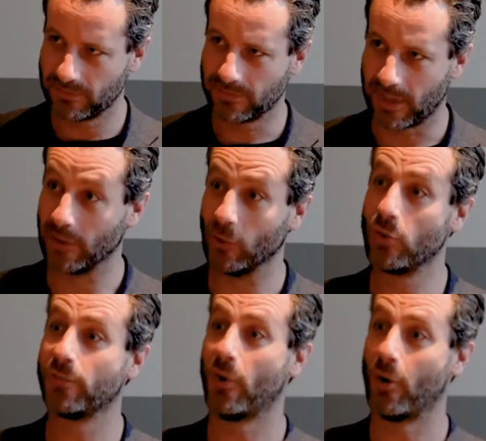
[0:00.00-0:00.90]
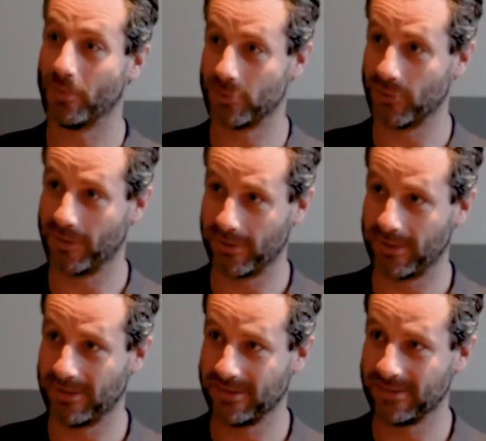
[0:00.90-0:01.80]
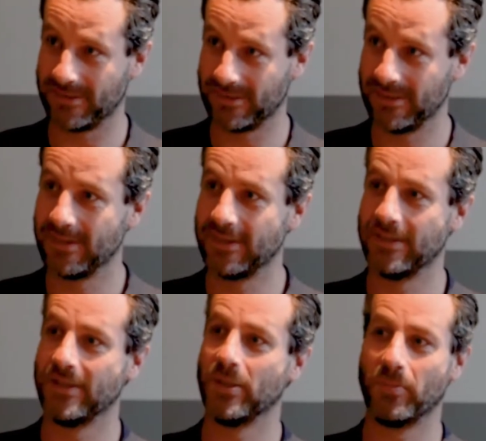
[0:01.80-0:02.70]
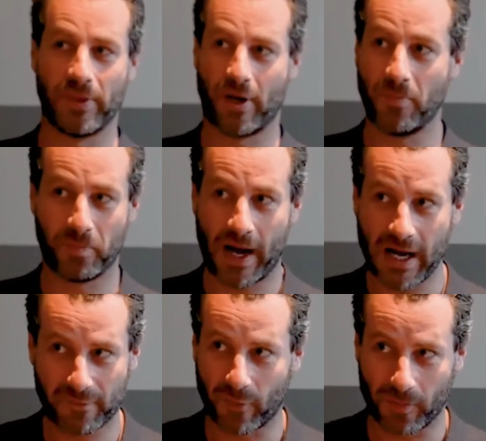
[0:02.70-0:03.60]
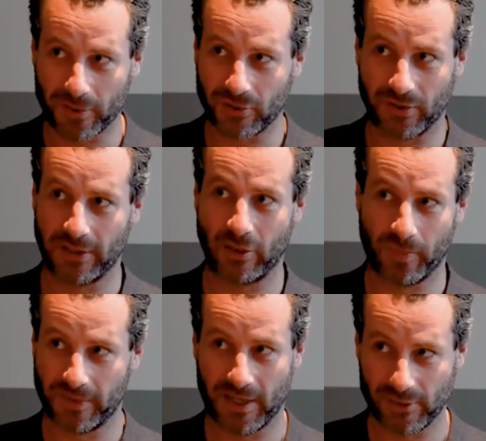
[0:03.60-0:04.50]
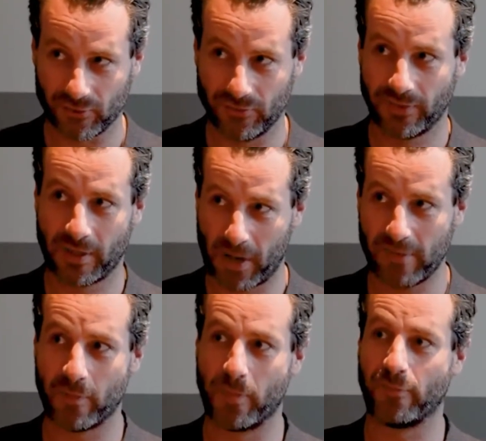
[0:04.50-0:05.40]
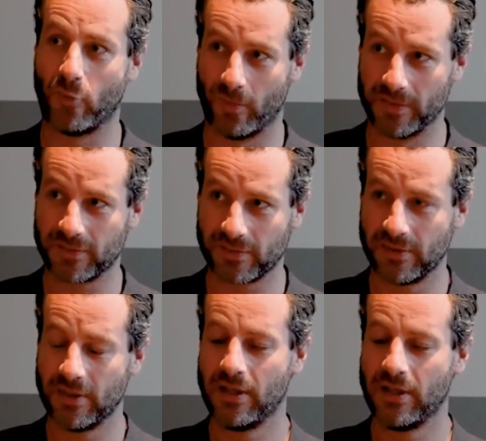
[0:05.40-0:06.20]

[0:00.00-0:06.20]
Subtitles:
They look for opportunity. But they don't pay for opportunity or potential, they pay for performance.